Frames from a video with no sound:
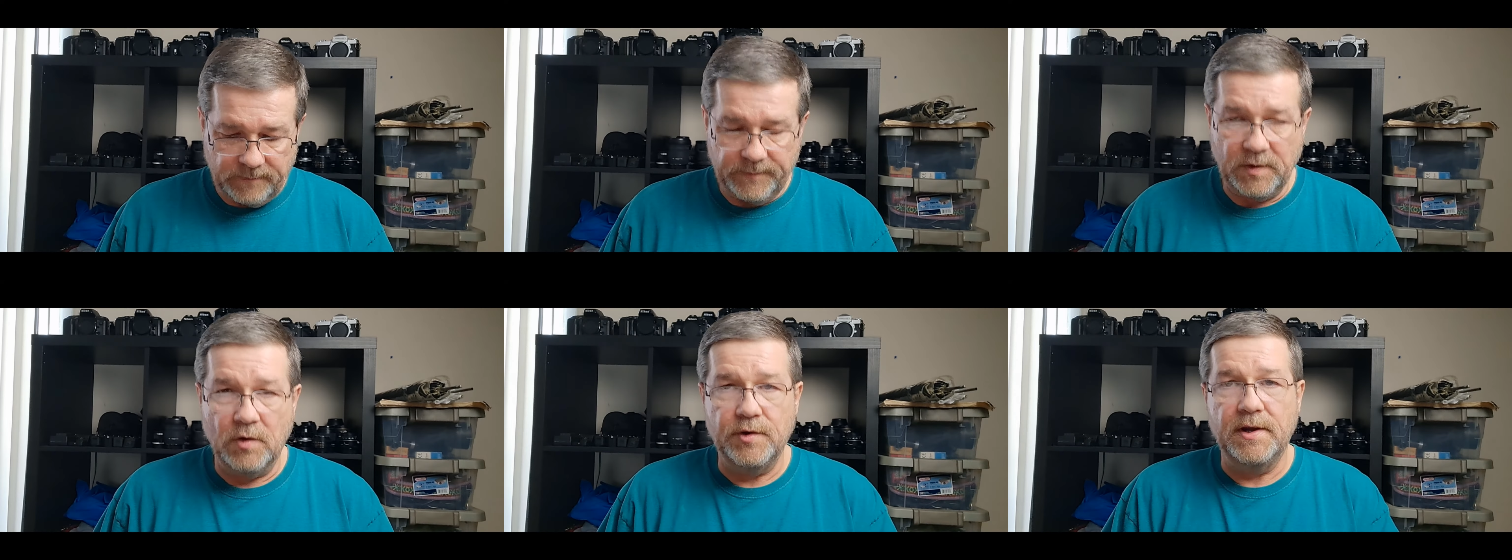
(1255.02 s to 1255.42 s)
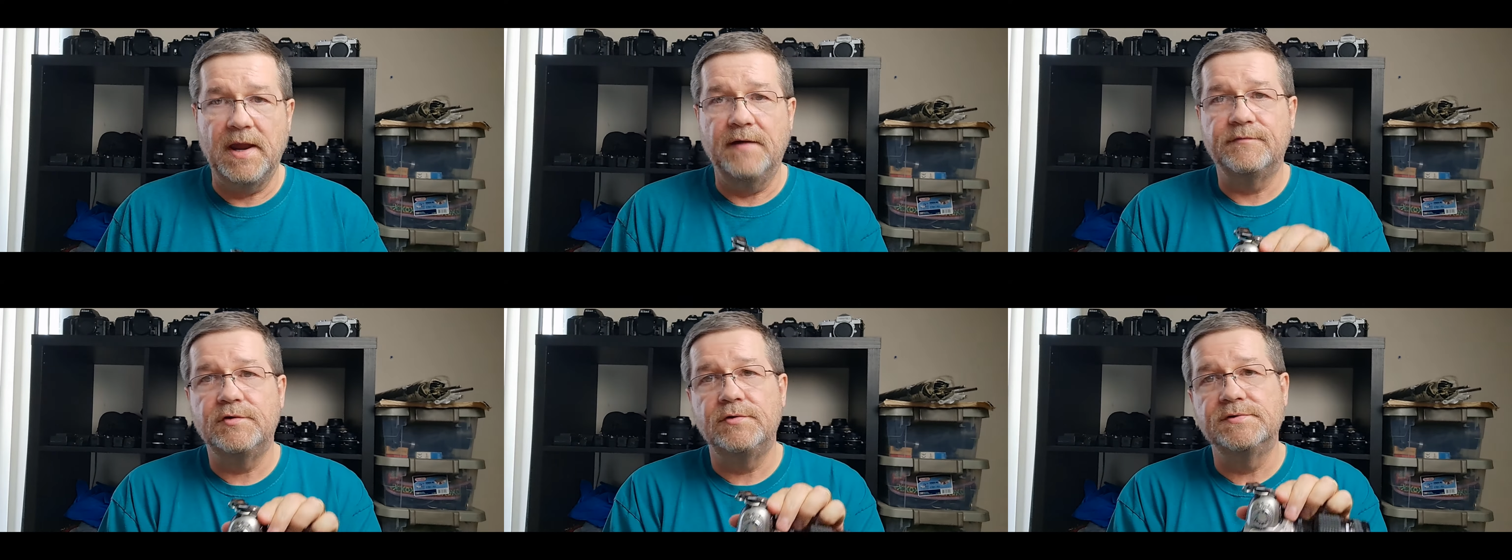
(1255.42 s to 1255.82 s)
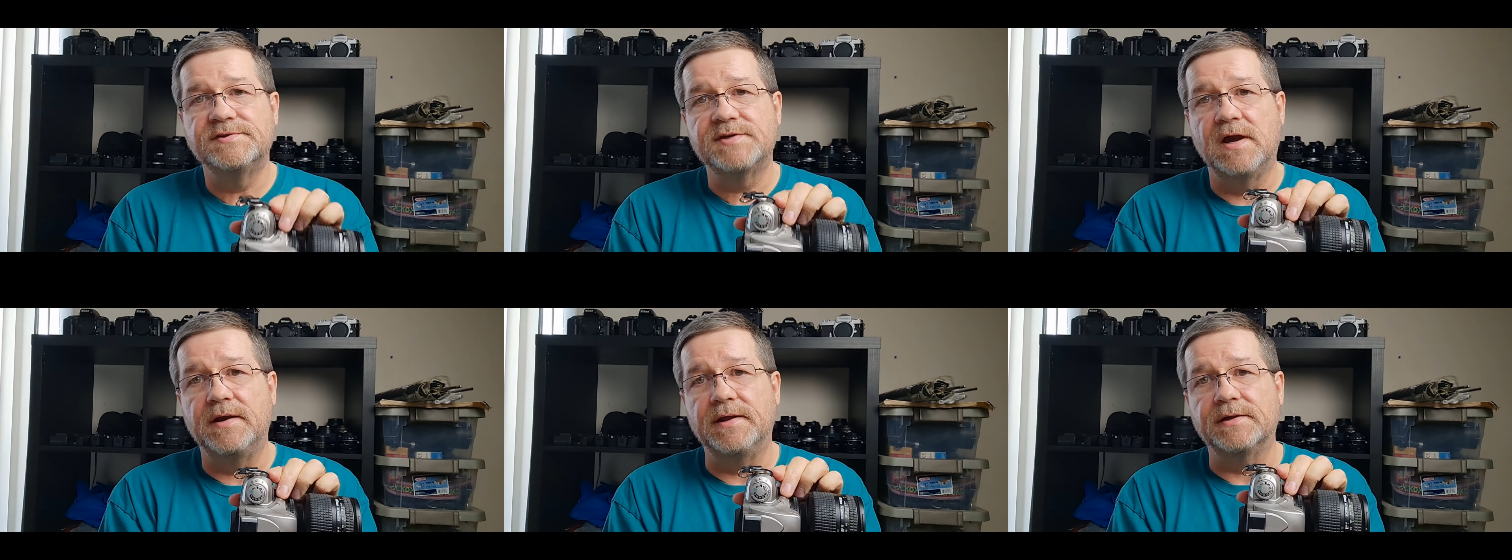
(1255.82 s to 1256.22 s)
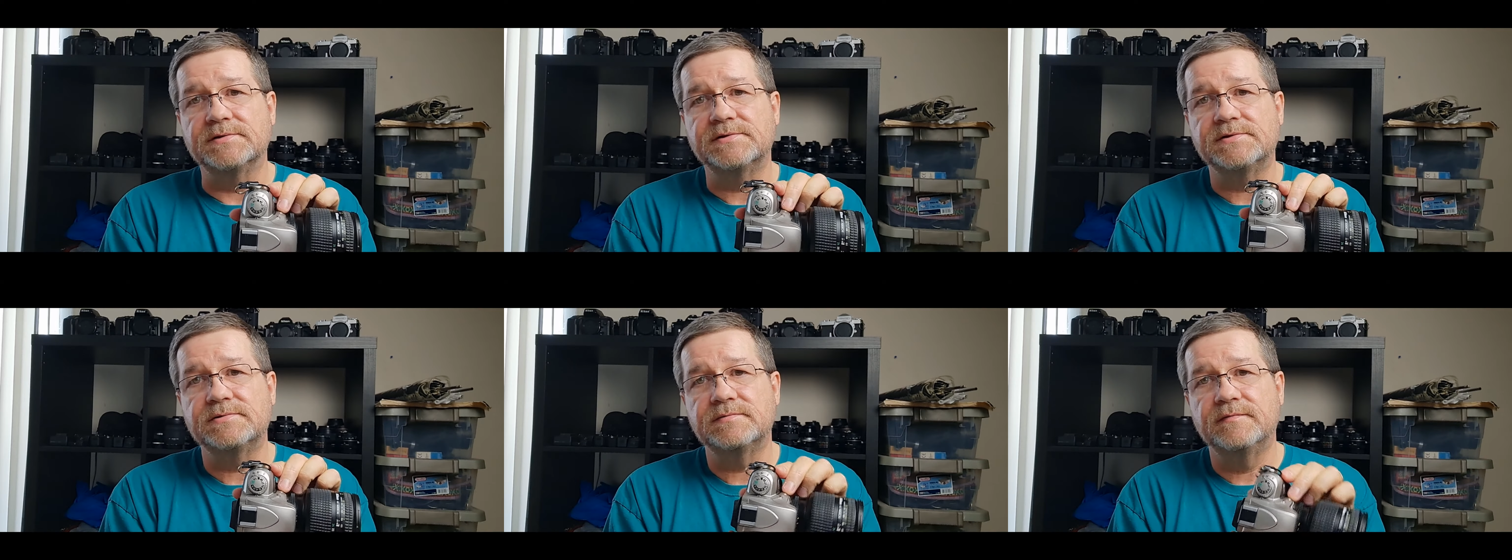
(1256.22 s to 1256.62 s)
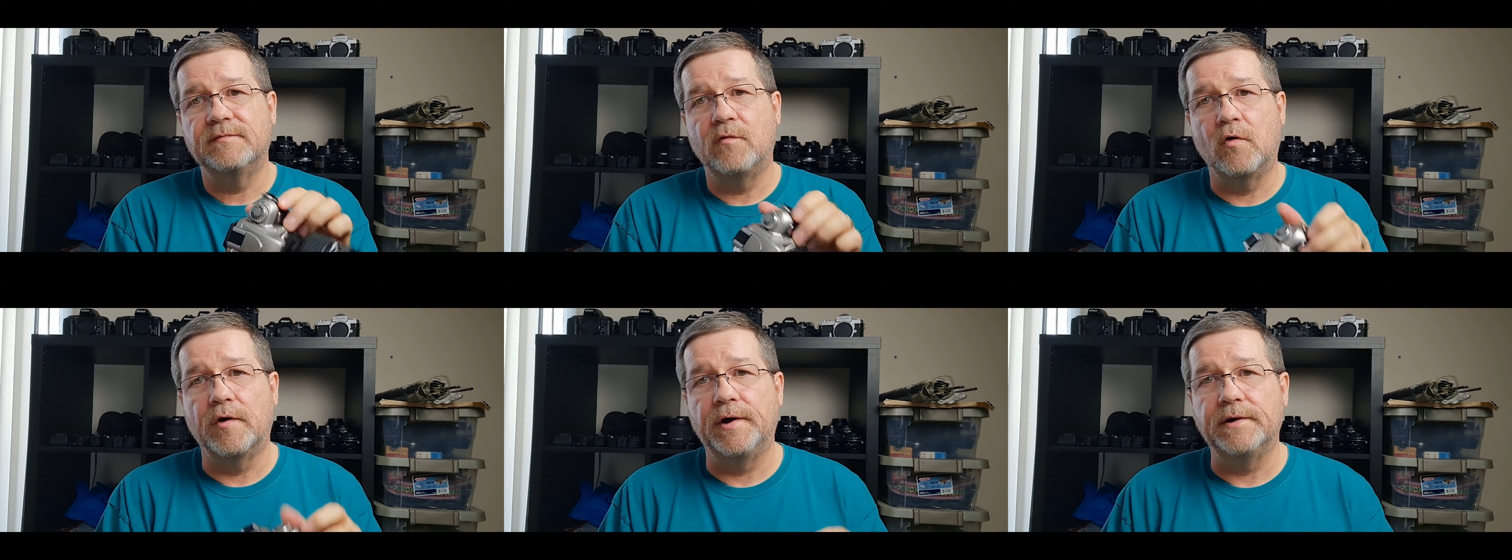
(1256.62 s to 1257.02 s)
You know, you have two settings
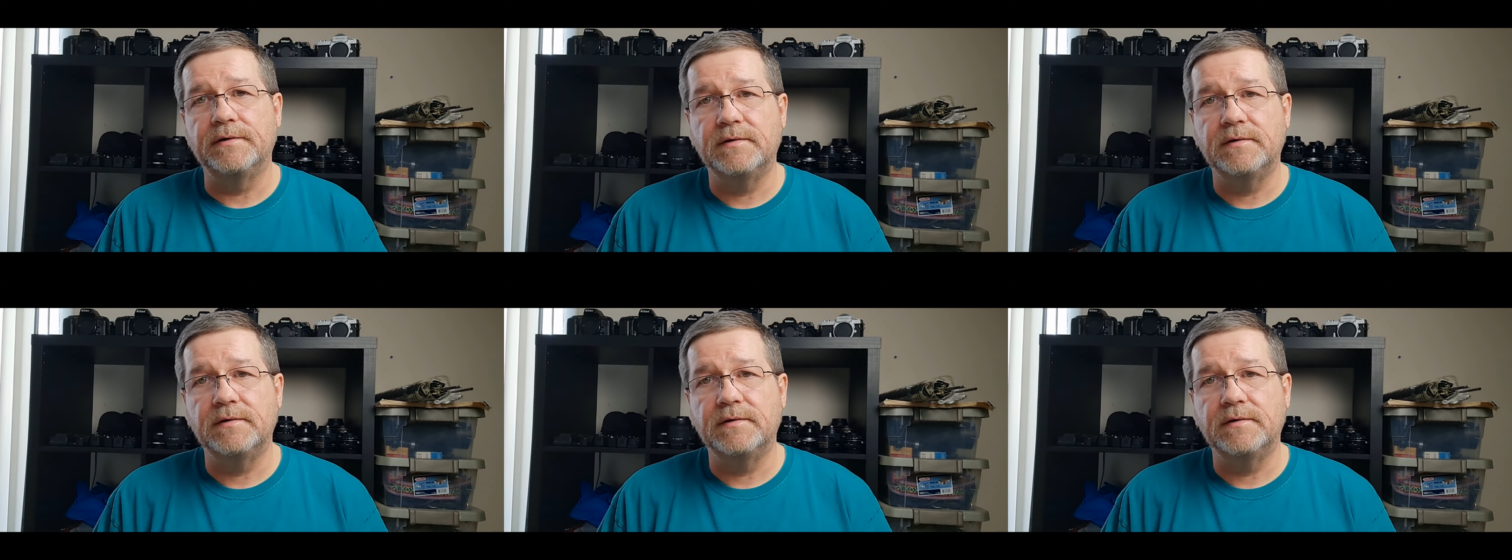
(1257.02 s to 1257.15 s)
for it.